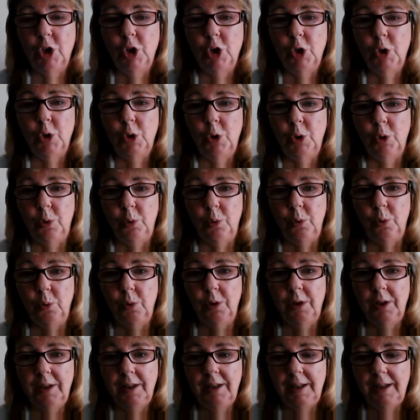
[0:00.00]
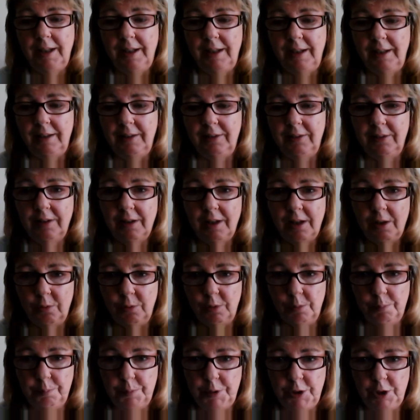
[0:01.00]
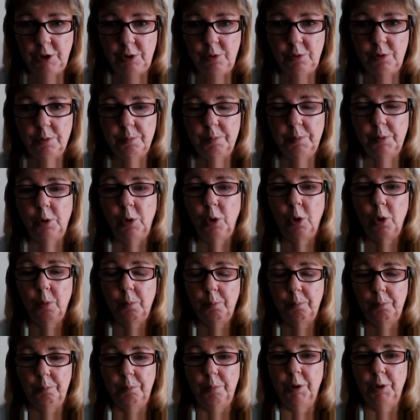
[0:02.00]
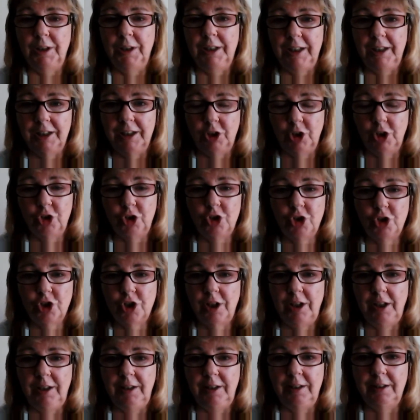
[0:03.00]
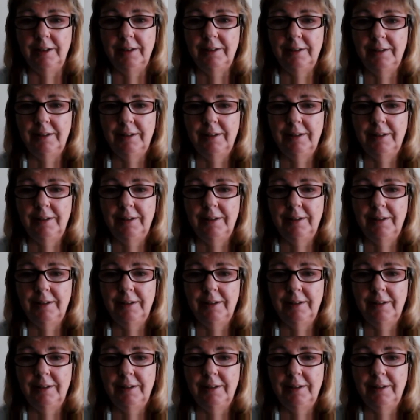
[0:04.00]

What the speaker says: who is a reputable bullion trader